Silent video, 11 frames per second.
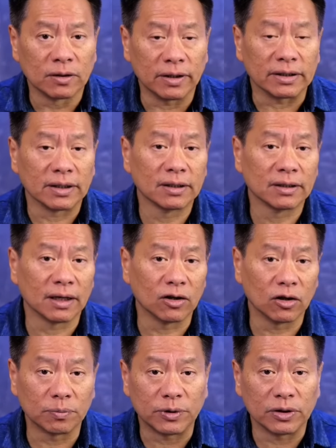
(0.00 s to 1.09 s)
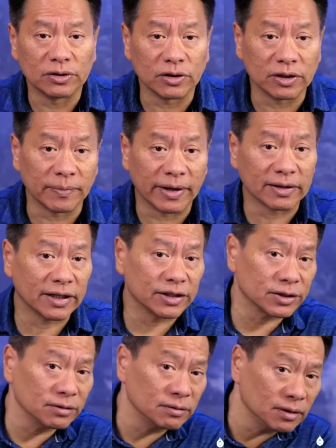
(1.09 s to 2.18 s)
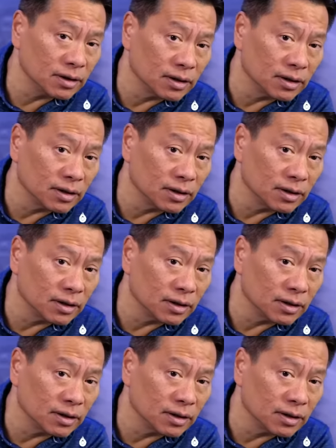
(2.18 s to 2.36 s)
All right, I hope you enjoyed the meditation.